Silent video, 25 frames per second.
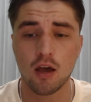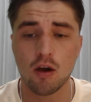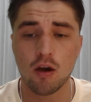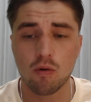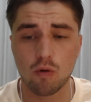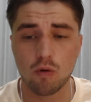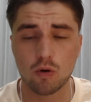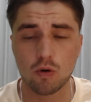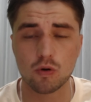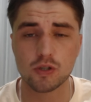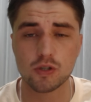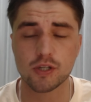
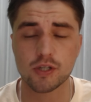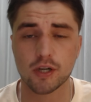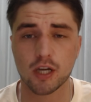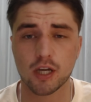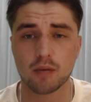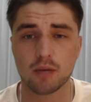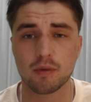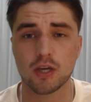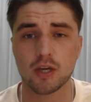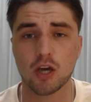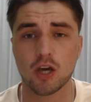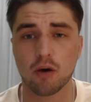We're also going
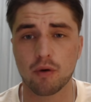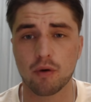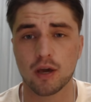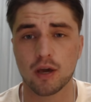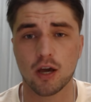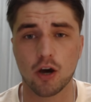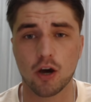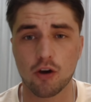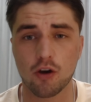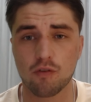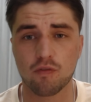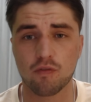to be
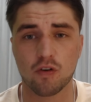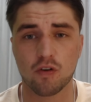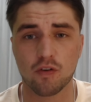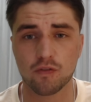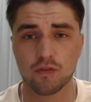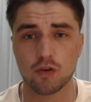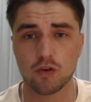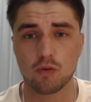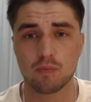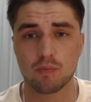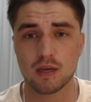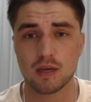going over a
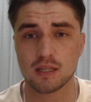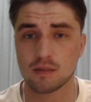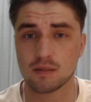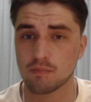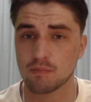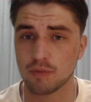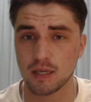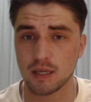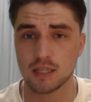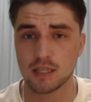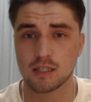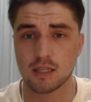few bits
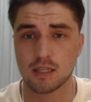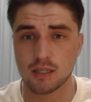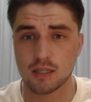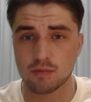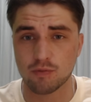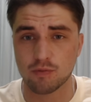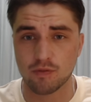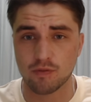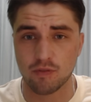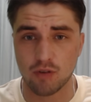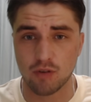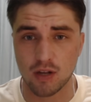and
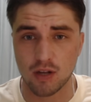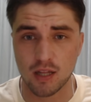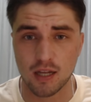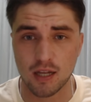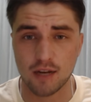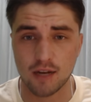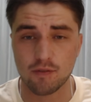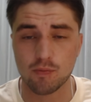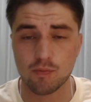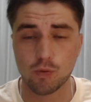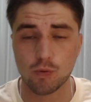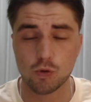pieces within the
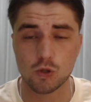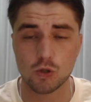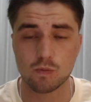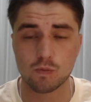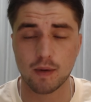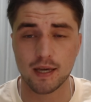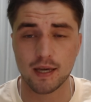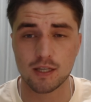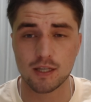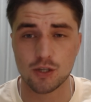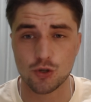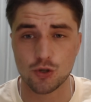Liverpool
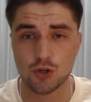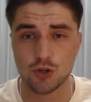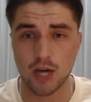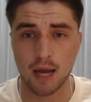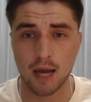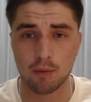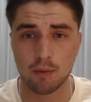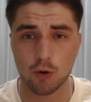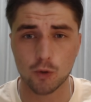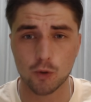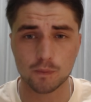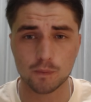space in
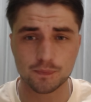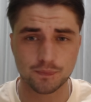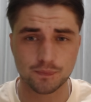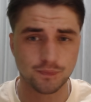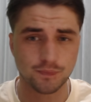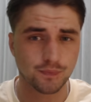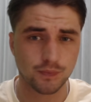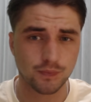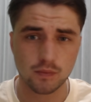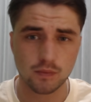general.